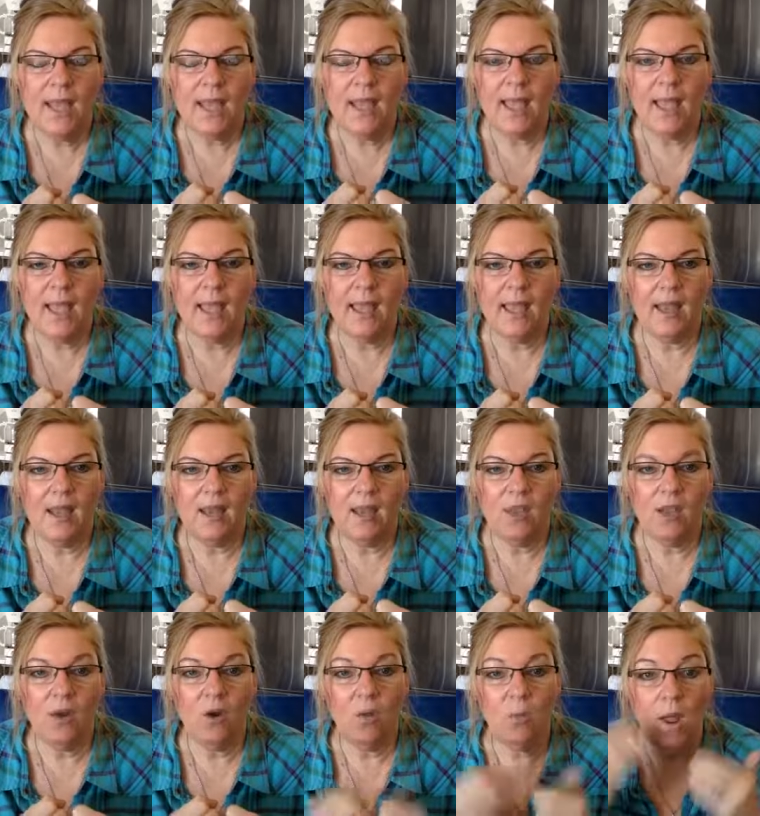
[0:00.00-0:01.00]
And, you
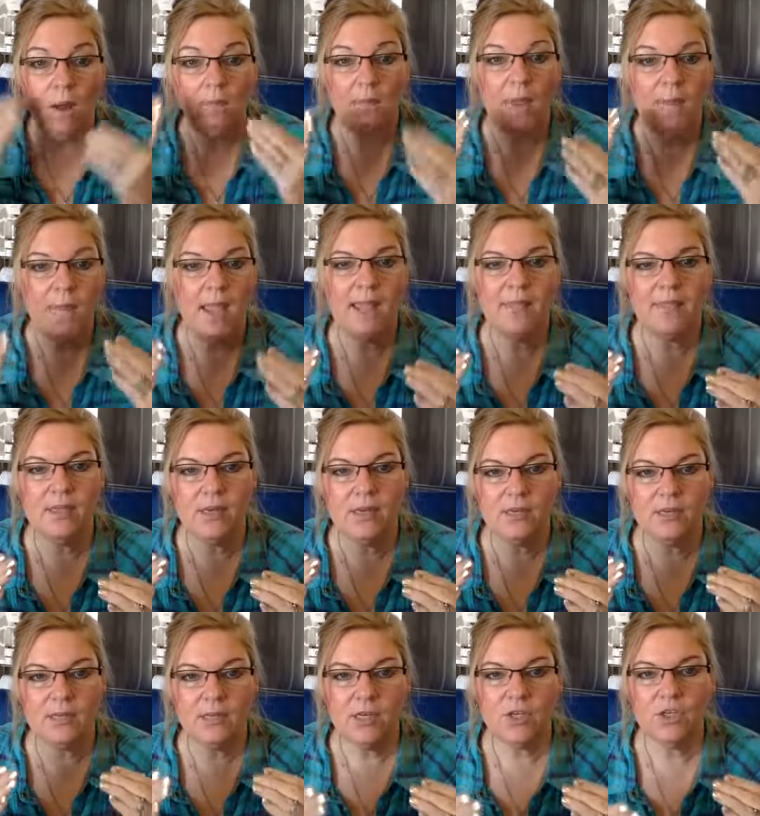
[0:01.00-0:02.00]
know, when we make the
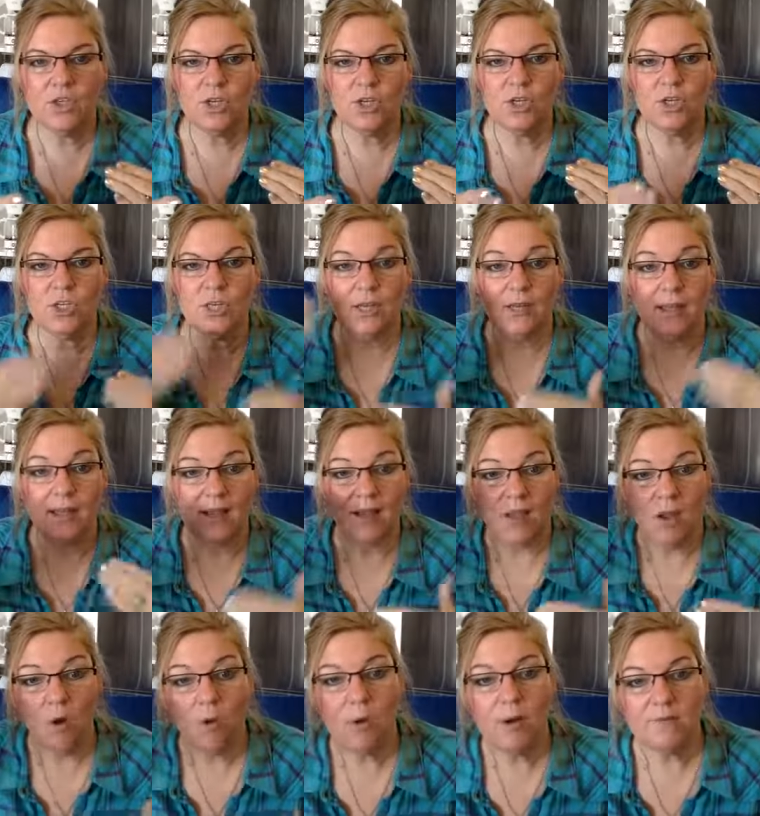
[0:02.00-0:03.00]
decision to let
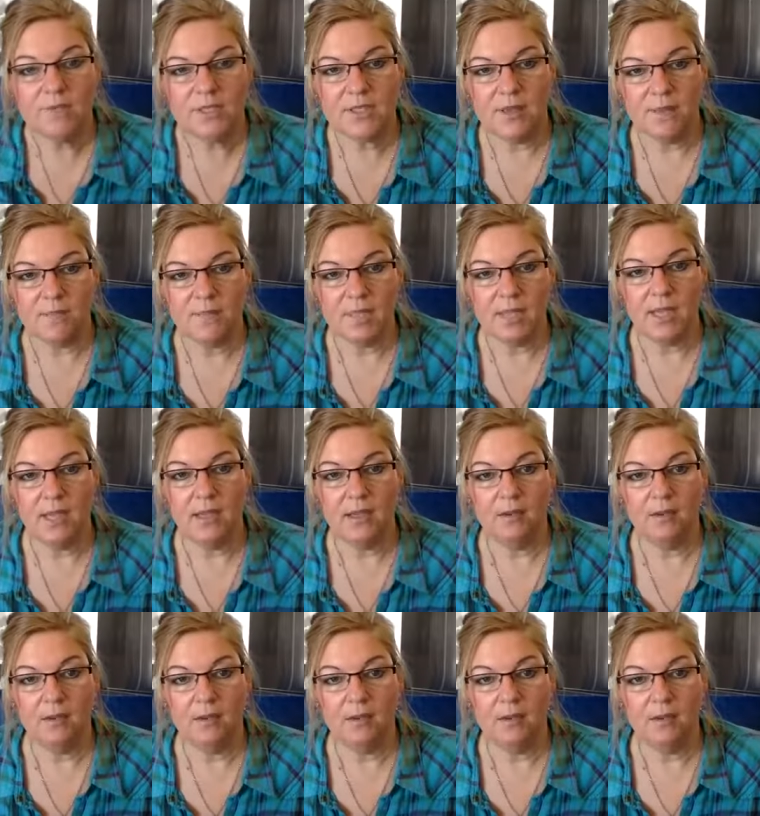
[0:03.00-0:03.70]
go of something,